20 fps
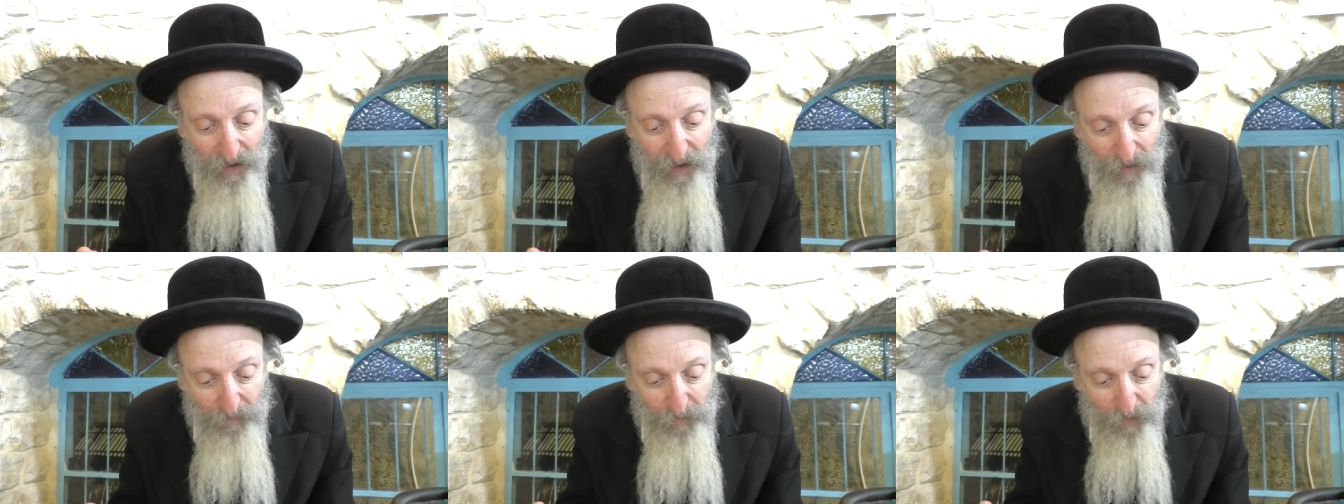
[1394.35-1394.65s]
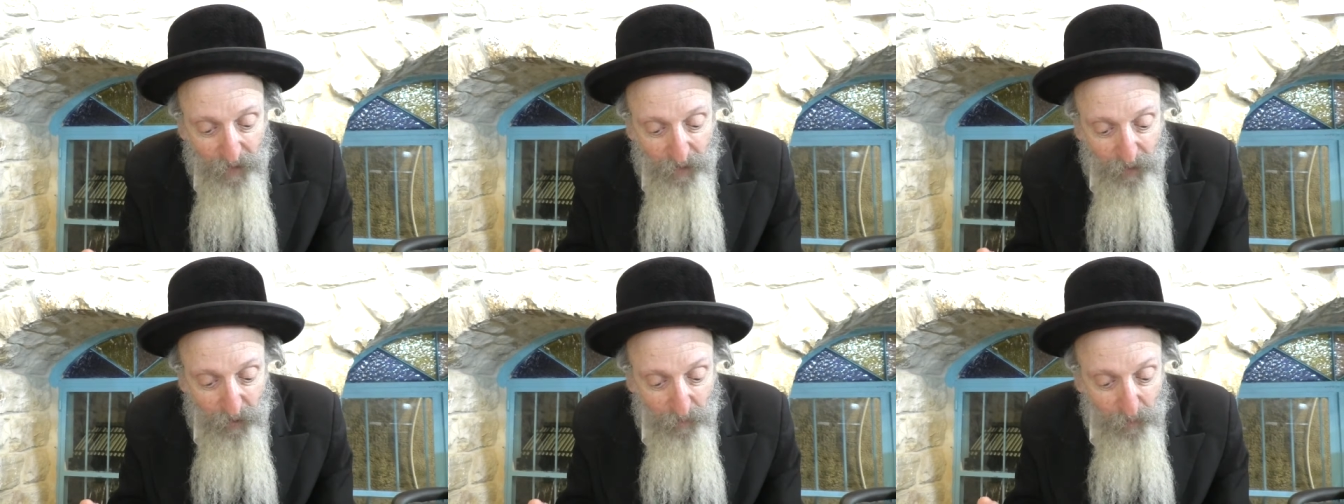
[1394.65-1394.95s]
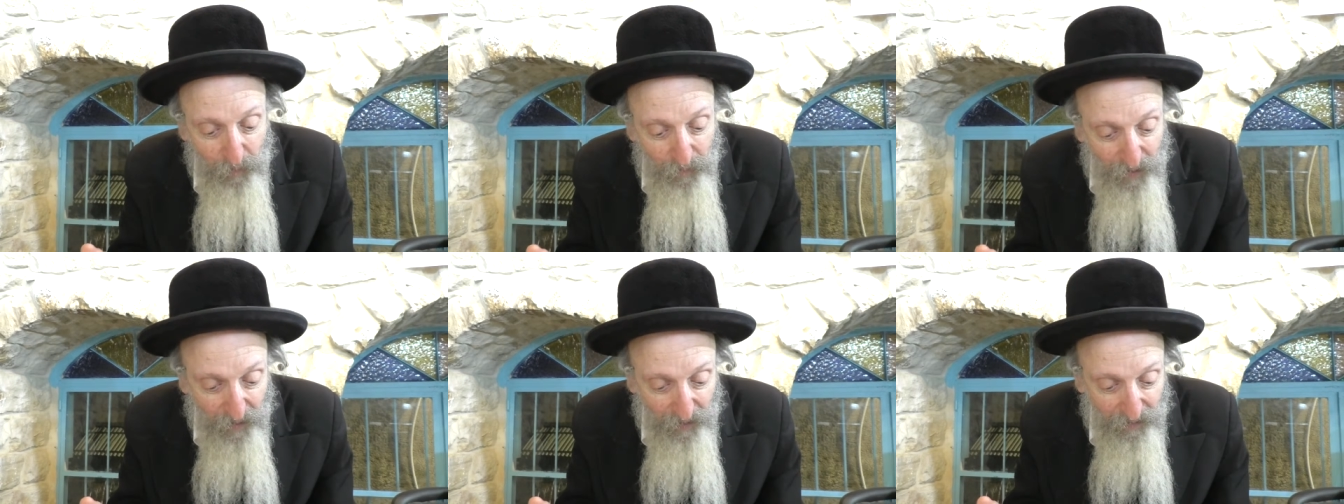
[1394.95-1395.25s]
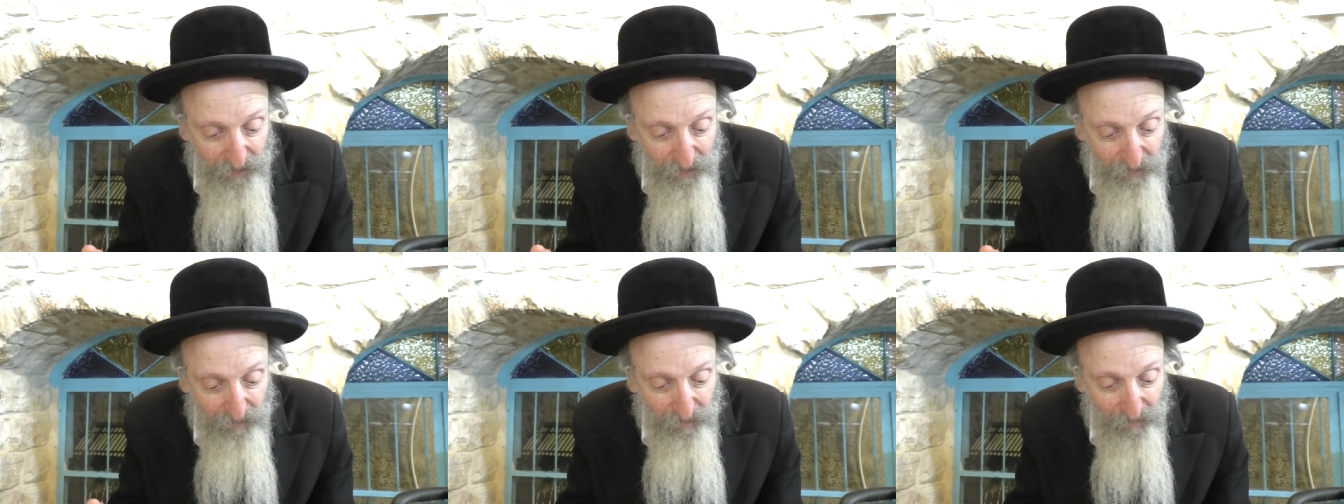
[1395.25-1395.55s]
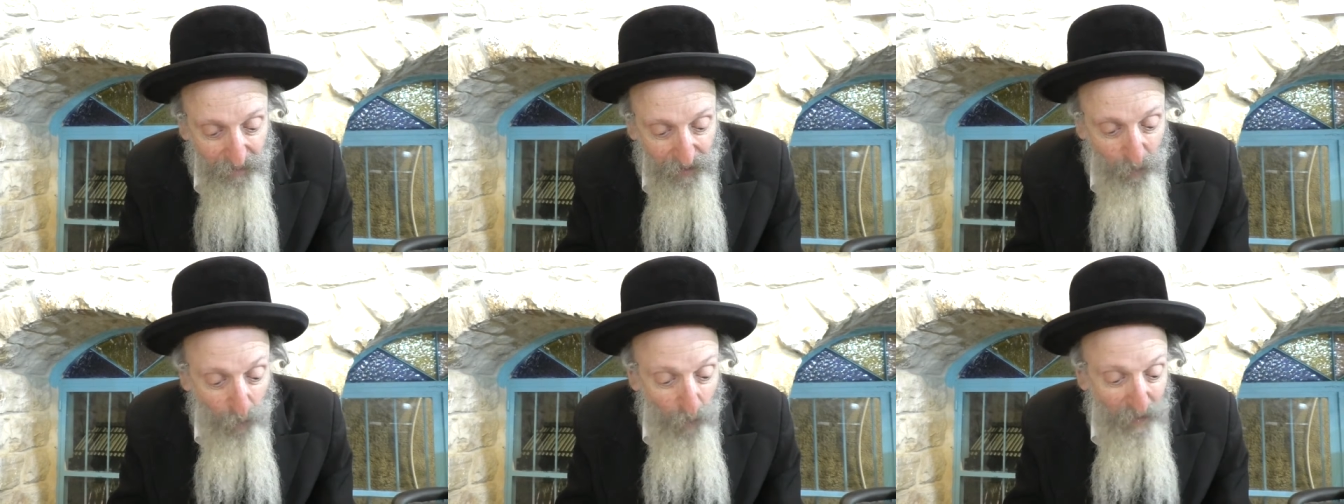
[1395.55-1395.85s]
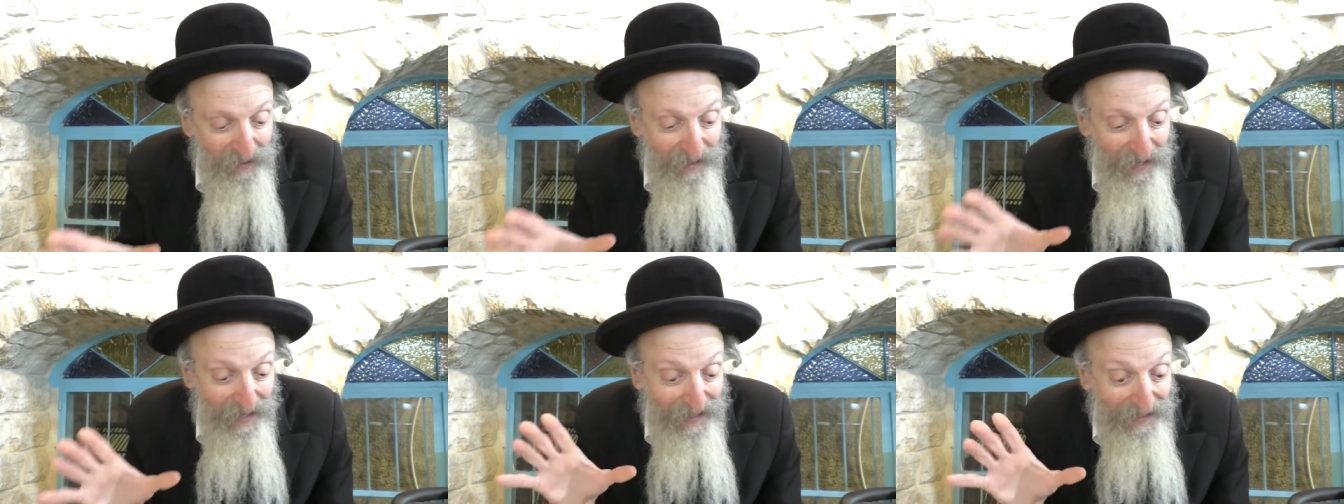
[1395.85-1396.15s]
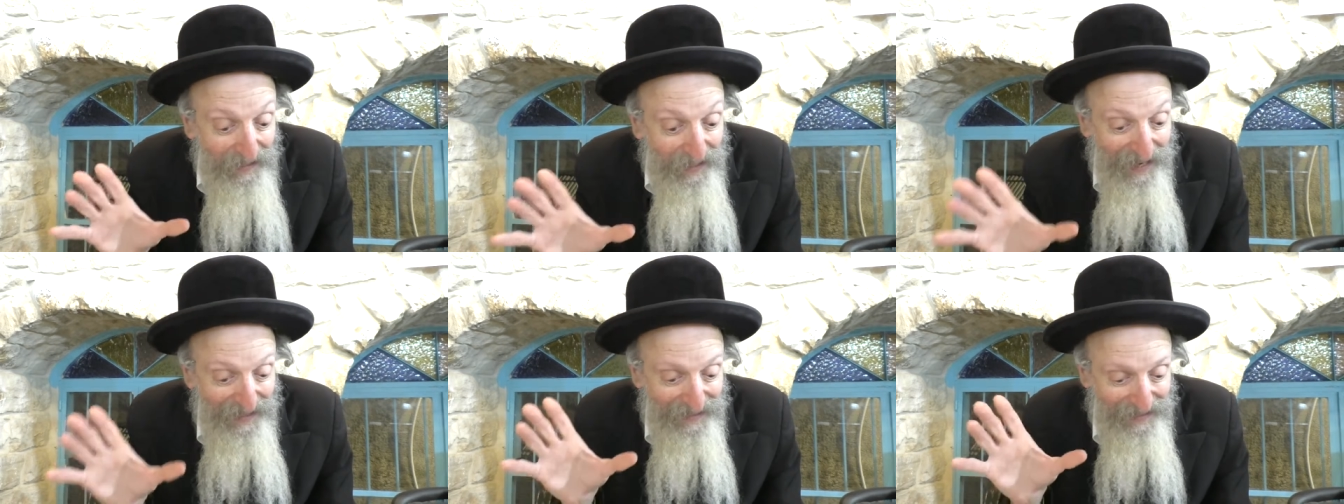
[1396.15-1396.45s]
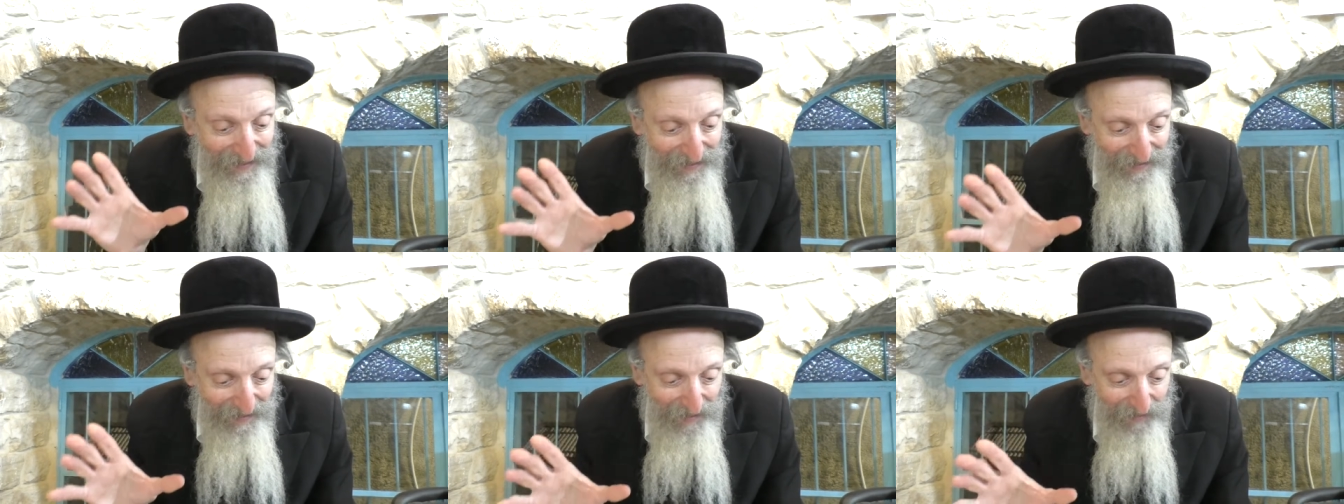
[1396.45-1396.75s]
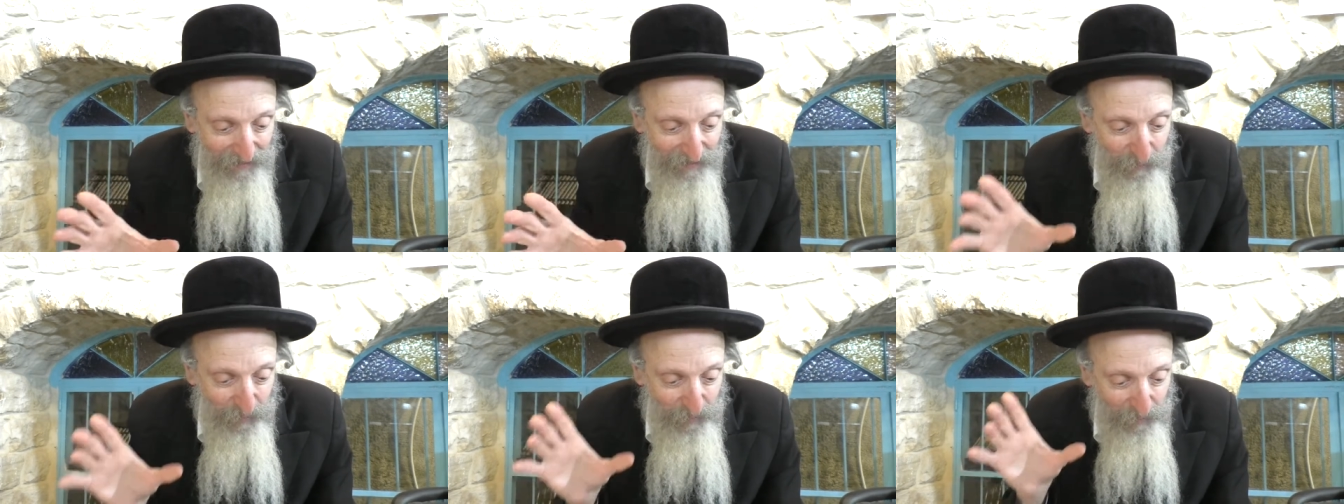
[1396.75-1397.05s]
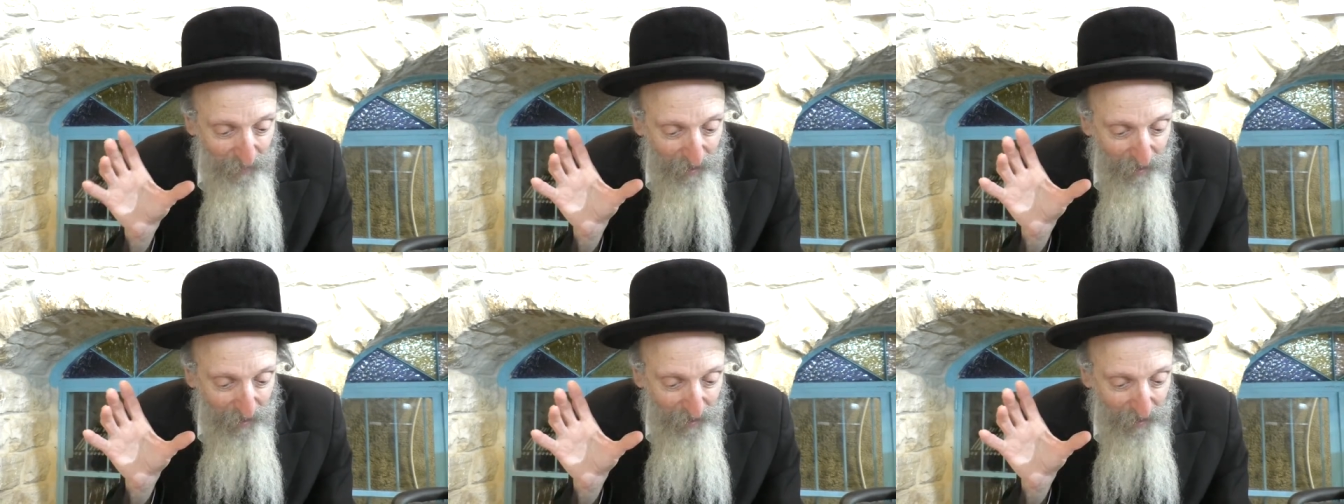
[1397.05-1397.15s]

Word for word: afil dove miet, and it wasn't any less than that.